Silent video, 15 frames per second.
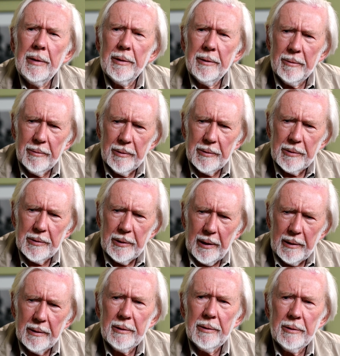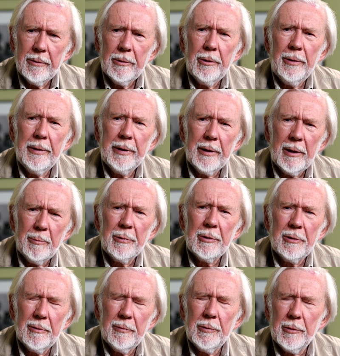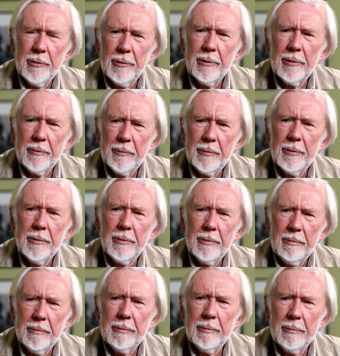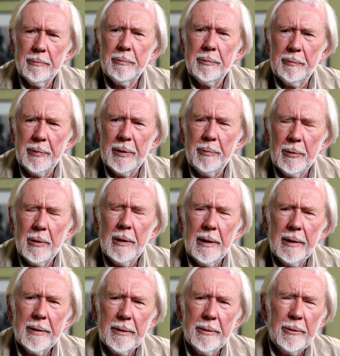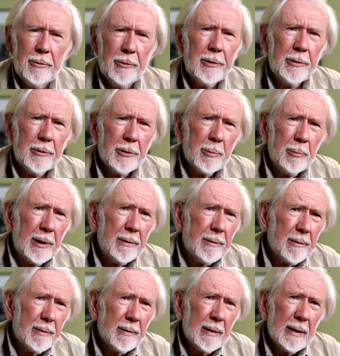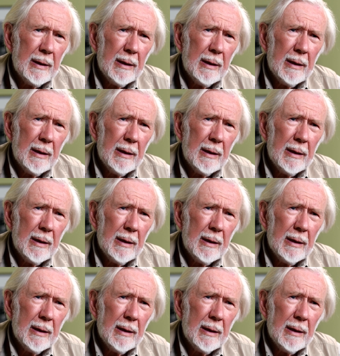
I was young and growing up as a photographer, people like Eugene Smith,